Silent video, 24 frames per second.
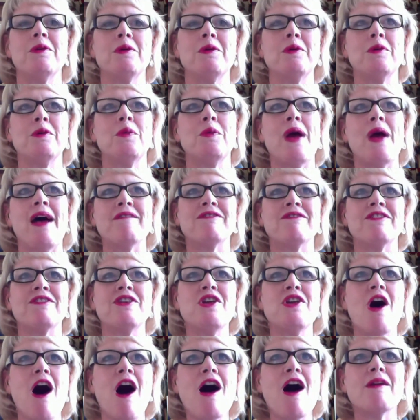who have
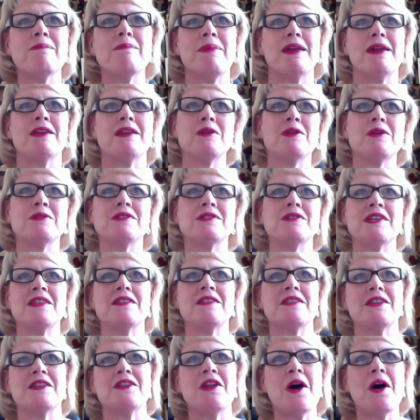not been
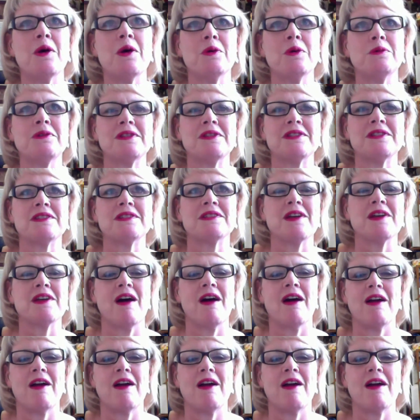using the notes